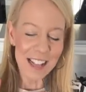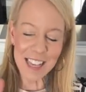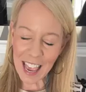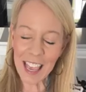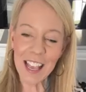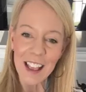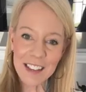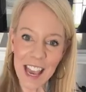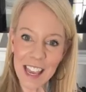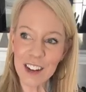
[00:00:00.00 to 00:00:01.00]
Taking,
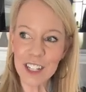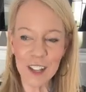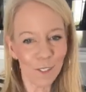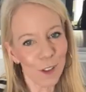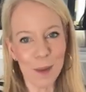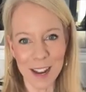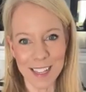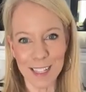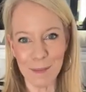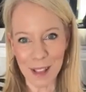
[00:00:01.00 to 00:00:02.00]
taking just a few
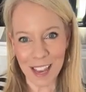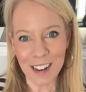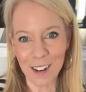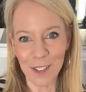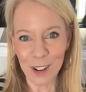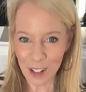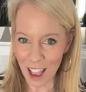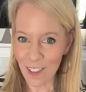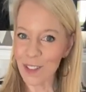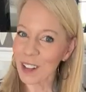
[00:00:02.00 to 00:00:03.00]
minutes to plan your
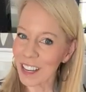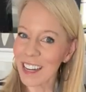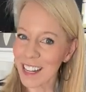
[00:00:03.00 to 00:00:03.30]
life really